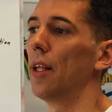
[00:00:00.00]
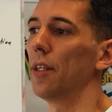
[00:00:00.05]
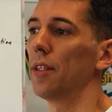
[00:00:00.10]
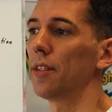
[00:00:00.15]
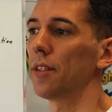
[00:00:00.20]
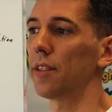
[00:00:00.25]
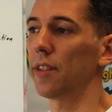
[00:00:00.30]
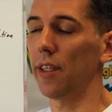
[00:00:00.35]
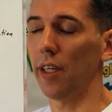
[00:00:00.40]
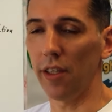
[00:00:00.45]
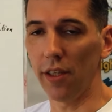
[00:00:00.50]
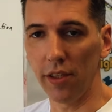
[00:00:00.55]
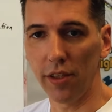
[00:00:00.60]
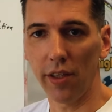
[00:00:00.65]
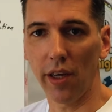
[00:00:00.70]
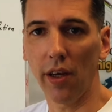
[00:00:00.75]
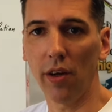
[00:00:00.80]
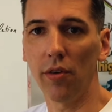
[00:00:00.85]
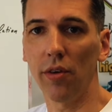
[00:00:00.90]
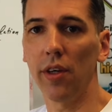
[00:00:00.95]

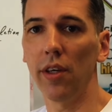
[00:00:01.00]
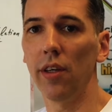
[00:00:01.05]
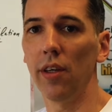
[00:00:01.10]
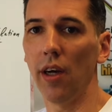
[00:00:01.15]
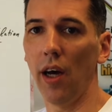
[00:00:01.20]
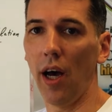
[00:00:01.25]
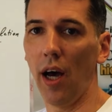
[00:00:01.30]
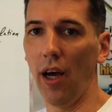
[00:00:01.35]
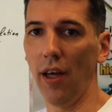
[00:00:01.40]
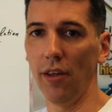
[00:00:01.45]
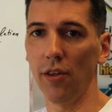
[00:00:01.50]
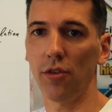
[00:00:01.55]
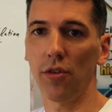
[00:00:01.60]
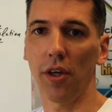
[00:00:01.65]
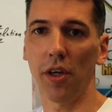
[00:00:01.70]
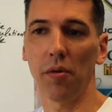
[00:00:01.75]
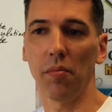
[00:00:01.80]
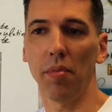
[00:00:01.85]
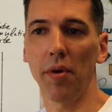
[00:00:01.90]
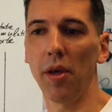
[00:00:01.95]
Sedentary,
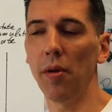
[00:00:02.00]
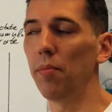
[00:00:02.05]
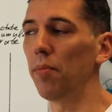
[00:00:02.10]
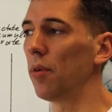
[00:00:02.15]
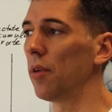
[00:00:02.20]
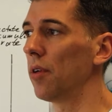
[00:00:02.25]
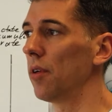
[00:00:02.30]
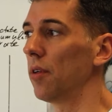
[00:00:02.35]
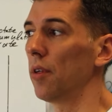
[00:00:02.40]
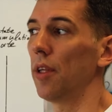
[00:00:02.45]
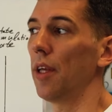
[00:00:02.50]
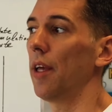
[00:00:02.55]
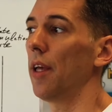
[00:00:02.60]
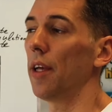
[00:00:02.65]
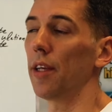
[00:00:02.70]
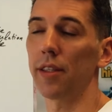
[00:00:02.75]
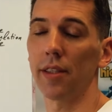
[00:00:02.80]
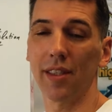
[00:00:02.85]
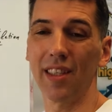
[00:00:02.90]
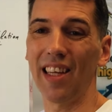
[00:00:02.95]
untrained people,
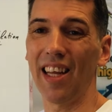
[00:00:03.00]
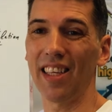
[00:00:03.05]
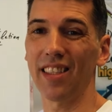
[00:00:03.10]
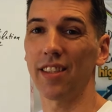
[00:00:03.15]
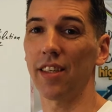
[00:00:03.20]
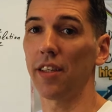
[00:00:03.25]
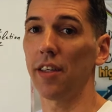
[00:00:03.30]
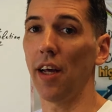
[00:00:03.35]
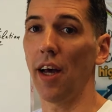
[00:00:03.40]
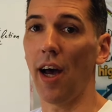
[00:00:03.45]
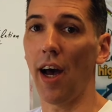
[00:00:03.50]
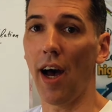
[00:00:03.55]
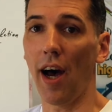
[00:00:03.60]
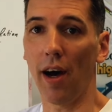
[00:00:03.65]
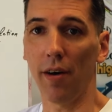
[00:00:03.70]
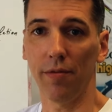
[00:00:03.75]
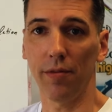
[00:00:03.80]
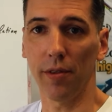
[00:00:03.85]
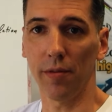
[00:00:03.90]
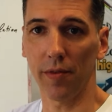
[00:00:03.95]
it's less than
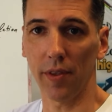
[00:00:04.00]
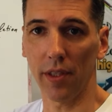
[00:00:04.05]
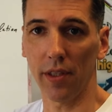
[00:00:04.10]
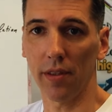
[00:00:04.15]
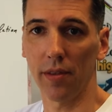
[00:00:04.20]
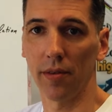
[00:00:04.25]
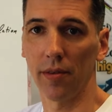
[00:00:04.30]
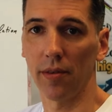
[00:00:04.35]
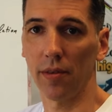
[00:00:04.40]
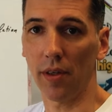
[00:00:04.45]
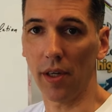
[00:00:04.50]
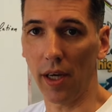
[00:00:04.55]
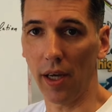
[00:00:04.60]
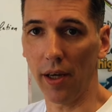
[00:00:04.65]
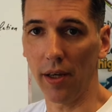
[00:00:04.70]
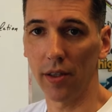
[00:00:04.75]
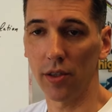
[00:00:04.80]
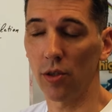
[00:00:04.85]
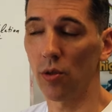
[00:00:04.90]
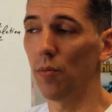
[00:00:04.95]
half of it,
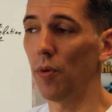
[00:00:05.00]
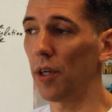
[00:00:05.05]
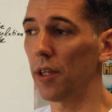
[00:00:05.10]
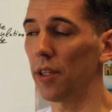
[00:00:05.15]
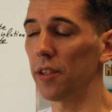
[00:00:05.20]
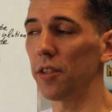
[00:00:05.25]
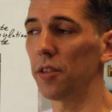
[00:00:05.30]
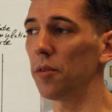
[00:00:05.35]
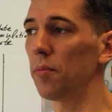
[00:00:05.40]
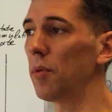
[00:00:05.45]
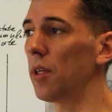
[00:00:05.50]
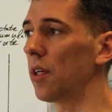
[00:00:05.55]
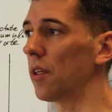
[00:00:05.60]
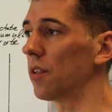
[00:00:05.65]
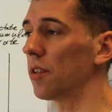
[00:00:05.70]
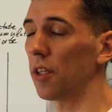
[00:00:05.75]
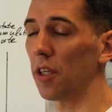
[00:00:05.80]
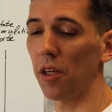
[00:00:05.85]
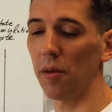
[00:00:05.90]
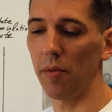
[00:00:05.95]
okay? So what does this
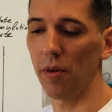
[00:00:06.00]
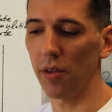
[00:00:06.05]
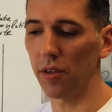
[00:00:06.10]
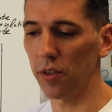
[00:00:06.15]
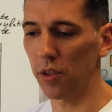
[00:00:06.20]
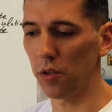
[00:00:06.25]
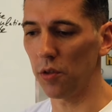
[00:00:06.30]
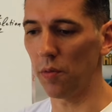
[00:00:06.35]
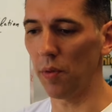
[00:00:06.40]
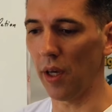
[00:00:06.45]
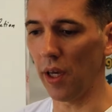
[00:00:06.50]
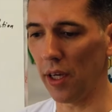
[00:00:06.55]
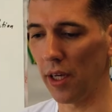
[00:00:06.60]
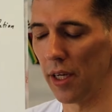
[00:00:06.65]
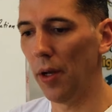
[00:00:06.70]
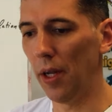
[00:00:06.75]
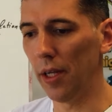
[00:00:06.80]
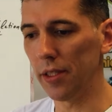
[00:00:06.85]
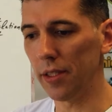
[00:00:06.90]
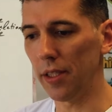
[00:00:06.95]
mean? Think about it this way.
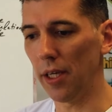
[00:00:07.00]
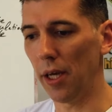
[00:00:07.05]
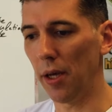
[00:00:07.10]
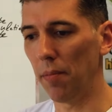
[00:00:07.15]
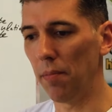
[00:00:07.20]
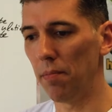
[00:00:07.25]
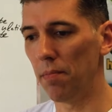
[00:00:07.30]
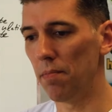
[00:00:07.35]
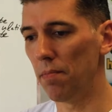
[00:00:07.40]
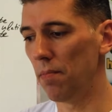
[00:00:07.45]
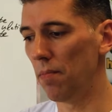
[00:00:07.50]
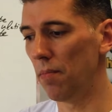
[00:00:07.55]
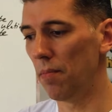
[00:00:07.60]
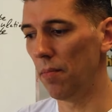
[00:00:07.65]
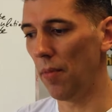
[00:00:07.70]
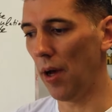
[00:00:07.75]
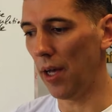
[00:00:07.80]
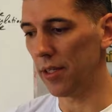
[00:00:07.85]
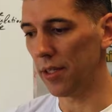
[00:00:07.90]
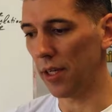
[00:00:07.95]
Let's say,
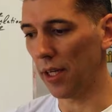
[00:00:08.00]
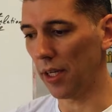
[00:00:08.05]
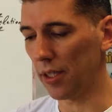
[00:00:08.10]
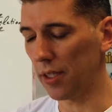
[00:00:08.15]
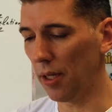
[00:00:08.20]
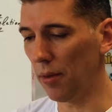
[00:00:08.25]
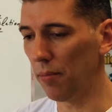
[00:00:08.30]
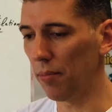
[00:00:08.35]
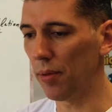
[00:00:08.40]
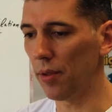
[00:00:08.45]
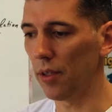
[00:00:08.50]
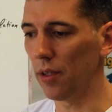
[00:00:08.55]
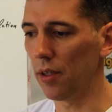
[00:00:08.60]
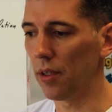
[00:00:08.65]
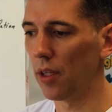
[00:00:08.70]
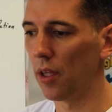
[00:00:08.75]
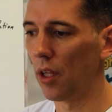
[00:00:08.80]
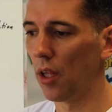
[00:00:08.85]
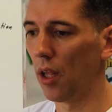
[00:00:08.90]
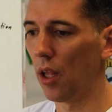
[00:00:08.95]
as an
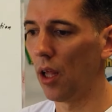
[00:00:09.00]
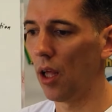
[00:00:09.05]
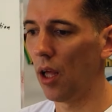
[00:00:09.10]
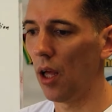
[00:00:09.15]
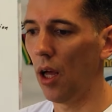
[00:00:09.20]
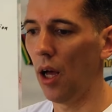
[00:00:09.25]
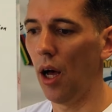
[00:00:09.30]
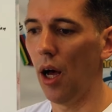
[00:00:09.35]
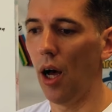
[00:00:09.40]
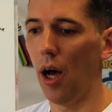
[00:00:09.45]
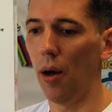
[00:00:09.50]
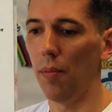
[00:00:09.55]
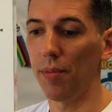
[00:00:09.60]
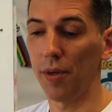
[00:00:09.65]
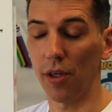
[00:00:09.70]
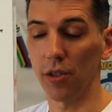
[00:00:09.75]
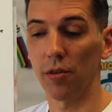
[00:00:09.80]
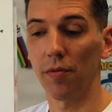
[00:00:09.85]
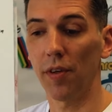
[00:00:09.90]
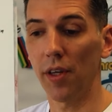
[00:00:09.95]
example,
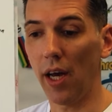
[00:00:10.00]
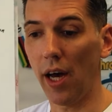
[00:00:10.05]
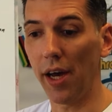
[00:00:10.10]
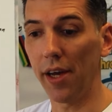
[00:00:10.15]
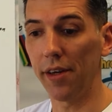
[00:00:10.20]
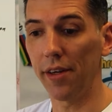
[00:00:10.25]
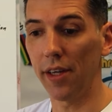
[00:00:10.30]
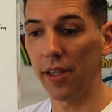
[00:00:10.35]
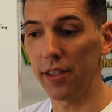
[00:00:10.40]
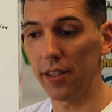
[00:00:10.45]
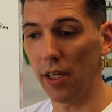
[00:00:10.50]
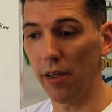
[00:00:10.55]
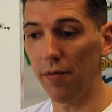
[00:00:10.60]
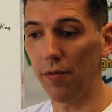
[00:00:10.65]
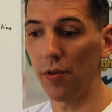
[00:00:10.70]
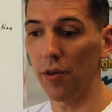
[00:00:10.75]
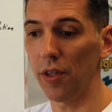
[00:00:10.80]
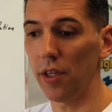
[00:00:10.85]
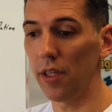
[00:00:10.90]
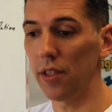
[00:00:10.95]
because of a high intense
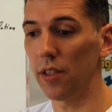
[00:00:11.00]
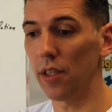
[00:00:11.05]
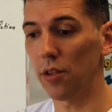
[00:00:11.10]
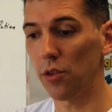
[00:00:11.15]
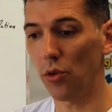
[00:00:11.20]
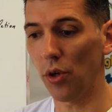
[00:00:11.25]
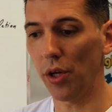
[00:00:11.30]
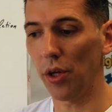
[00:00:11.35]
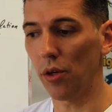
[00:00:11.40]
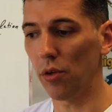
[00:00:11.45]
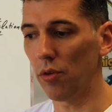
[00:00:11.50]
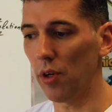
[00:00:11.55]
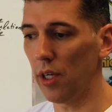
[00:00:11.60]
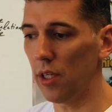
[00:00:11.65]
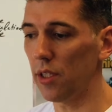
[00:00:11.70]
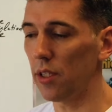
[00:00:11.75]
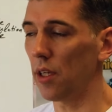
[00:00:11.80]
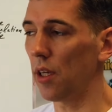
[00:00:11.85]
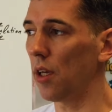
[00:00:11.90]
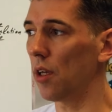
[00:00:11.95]
effort, either in training or
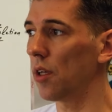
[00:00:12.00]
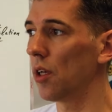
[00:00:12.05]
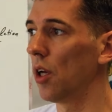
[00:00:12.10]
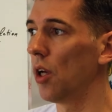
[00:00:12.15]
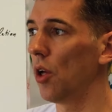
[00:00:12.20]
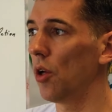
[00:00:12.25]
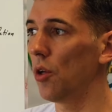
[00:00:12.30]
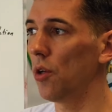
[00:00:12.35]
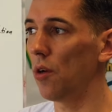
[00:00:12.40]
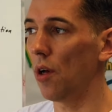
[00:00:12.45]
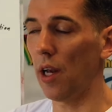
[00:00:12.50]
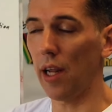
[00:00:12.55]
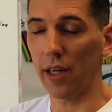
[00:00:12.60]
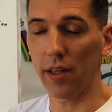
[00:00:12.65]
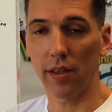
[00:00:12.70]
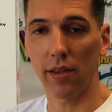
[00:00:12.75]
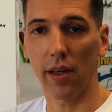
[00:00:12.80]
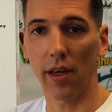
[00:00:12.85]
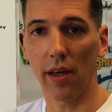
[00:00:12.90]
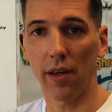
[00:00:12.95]
racing, your
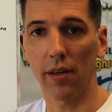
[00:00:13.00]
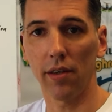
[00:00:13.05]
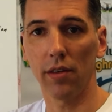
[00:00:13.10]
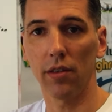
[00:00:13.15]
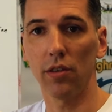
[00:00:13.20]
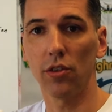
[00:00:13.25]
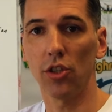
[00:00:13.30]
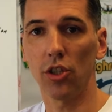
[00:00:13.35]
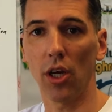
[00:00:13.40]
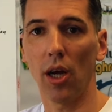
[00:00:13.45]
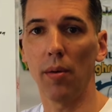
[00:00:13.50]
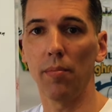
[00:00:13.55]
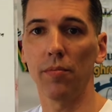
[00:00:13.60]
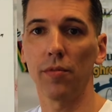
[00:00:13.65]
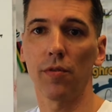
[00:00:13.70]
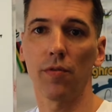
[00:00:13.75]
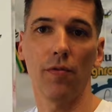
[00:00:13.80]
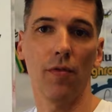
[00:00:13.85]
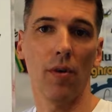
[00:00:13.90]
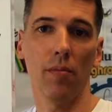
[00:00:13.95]
lactate
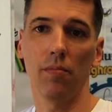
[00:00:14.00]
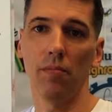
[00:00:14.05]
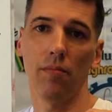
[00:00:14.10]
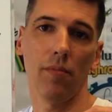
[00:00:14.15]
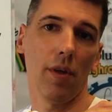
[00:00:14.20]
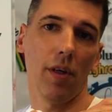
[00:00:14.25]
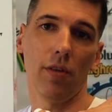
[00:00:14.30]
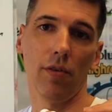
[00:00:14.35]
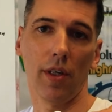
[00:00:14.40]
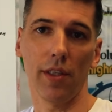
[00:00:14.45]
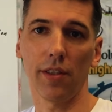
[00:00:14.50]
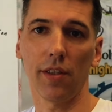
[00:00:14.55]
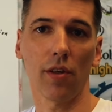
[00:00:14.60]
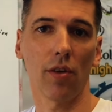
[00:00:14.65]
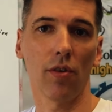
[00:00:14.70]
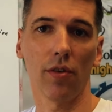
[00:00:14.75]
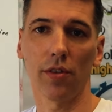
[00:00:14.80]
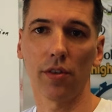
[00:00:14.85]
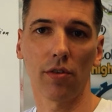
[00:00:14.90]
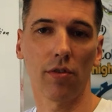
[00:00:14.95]
jumped from a resting
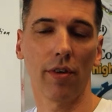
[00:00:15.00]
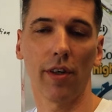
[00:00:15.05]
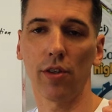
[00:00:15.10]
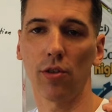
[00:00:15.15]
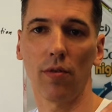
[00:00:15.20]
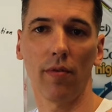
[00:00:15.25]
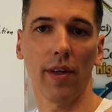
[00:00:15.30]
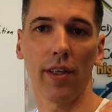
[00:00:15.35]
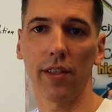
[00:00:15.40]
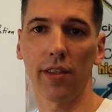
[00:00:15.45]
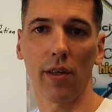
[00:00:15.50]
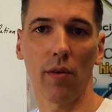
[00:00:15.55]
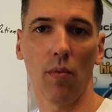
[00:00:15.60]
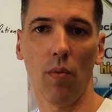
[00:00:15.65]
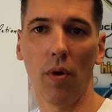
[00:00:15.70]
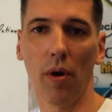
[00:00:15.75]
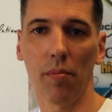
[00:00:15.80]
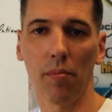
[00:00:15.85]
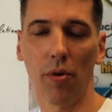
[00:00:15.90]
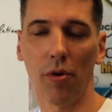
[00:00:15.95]
concentration of, let's say,
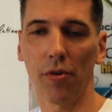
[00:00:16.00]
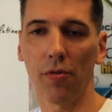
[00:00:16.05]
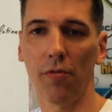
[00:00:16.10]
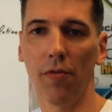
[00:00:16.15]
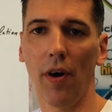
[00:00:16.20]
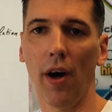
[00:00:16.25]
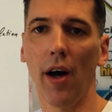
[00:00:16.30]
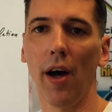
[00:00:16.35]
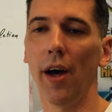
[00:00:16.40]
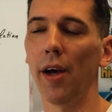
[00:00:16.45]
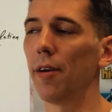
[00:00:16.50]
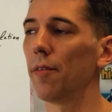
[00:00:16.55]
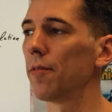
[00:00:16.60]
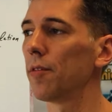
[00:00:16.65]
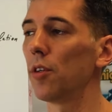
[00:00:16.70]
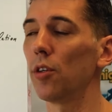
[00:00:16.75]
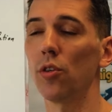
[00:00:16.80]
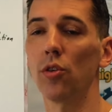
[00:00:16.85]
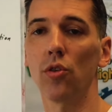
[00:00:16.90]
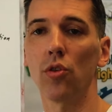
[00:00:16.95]

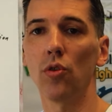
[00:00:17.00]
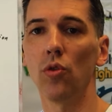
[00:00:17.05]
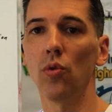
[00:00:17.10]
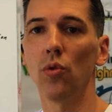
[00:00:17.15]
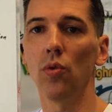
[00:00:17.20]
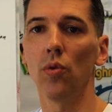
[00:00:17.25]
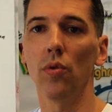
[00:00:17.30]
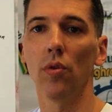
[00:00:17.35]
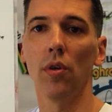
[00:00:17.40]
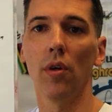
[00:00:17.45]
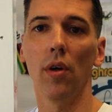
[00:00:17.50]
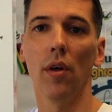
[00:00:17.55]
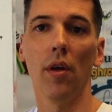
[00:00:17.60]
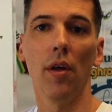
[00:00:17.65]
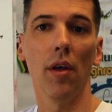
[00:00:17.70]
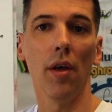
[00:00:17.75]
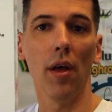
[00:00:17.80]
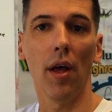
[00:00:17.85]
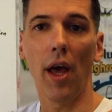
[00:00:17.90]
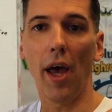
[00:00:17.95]
1.5 to
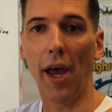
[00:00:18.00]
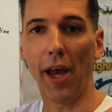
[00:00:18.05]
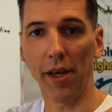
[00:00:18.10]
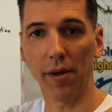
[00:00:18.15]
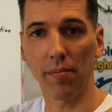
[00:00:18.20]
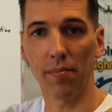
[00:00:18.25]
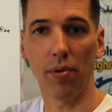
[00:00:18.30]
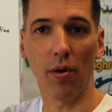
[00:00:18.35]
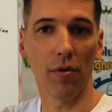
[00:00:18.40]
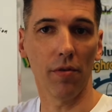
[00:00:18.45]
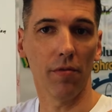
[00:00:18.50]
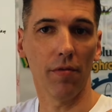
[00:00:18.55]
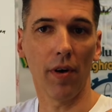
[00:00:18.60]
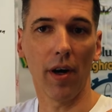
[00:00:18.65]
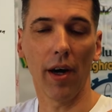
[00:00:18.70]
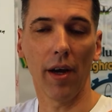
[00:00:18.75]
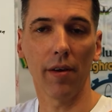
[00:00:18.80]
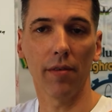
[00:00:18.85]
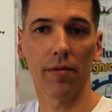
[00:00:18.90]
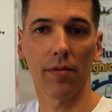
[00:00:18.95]

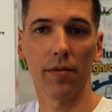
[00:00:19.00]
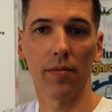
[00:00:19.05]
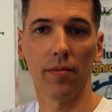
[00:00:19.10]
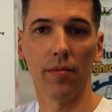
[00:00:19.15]
8.5.